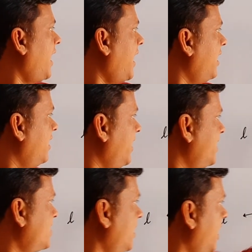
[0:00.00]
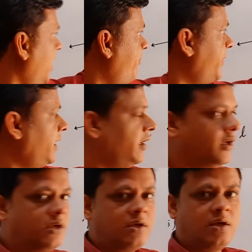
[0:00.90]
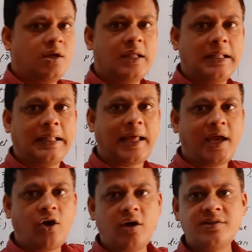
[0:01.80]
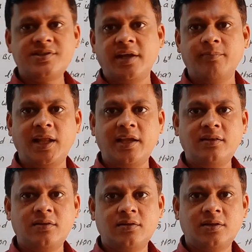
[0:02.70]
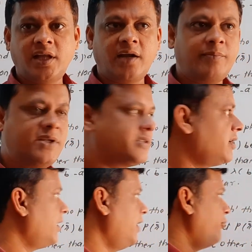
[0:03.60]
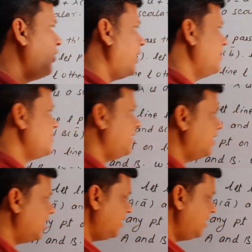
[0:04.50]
and this AP lie on same line. That means if we consider